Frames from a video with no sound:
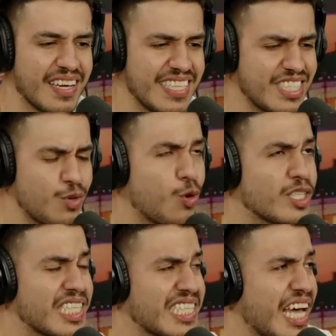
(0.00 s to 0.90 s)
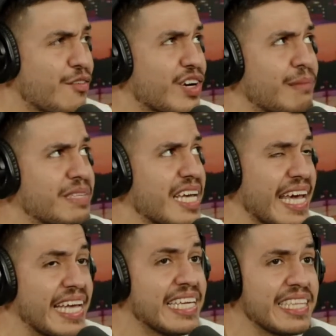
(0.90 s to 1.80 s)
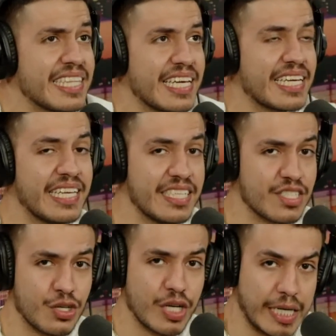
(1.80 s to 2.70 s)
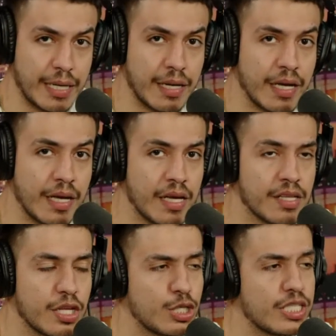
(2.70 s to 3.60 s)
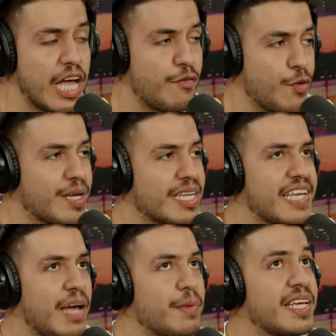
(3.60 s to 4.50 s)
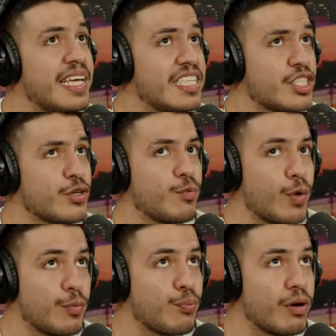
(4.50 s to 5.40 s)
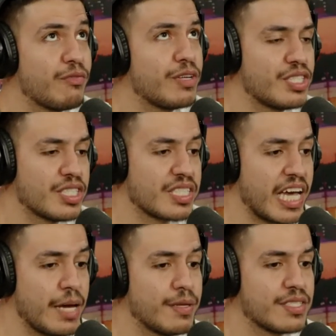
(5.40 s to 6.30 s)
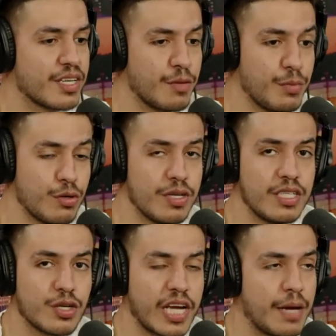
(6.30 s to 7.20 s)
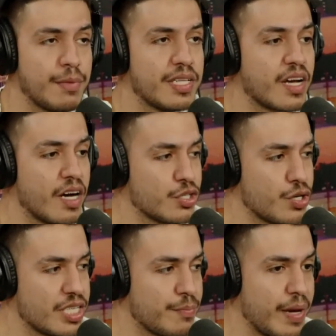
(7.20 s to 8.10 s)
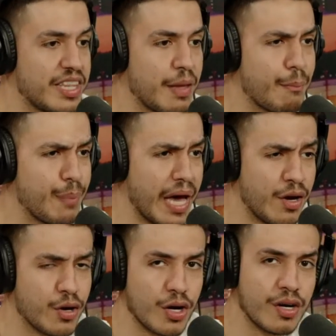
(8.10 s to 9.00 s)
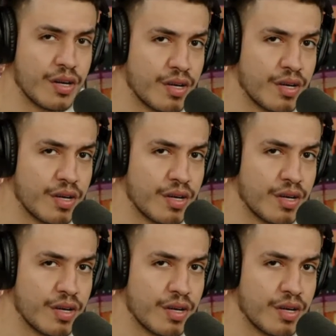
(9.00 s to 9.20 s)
It's the worst thing to ever come to anything in history. There's never been a time in history where privileges came into communities or came into countries and made them better.